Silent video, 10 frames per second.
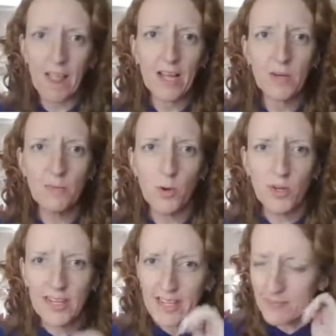Good
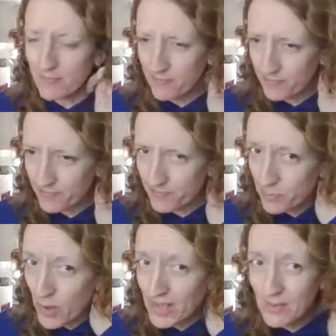morning.
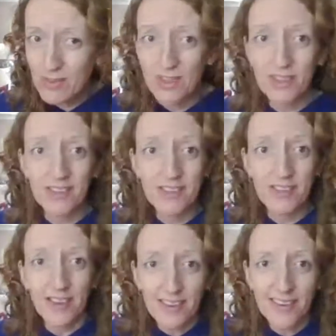Welcome to
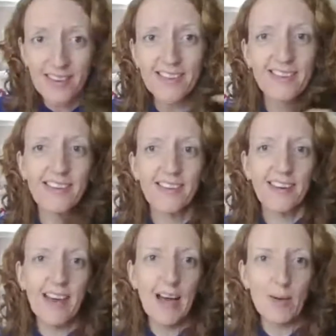Thursday.
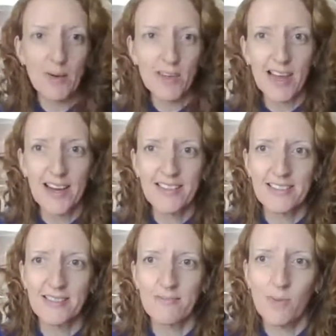How are we doing, guys?
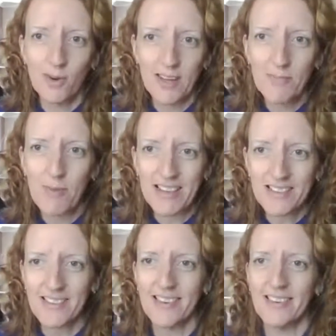Morning,
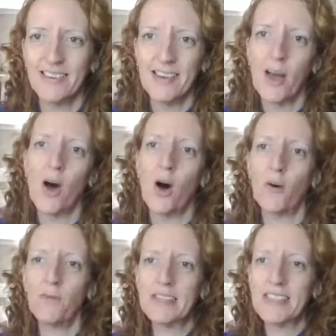Bazza.
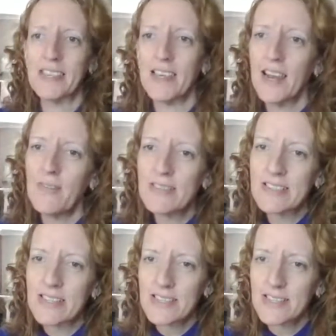On the tee at
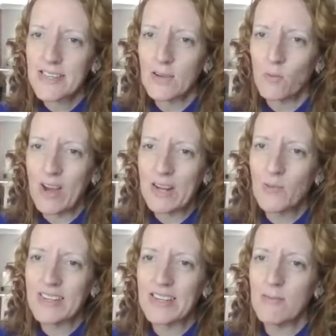11:16, wet and
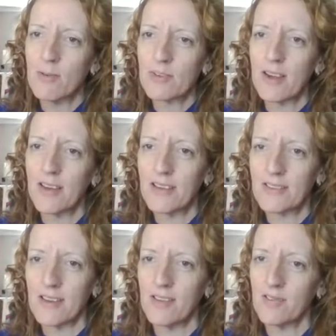windy, much like
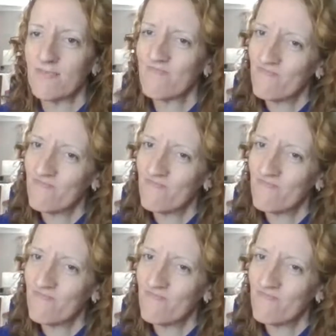yourself.